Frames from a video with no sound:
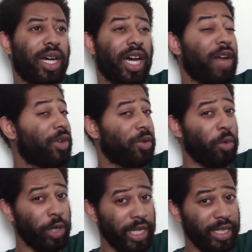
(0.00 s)
Uh, I
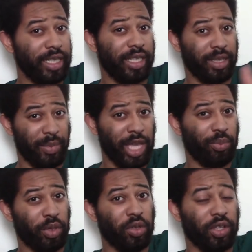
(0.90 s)
recorded the
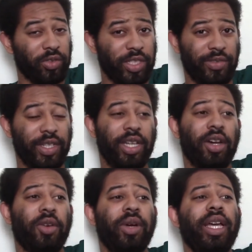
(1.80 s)
main bulk of this
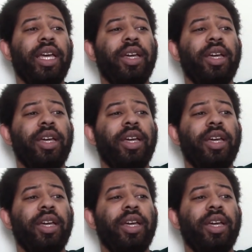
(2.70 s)
video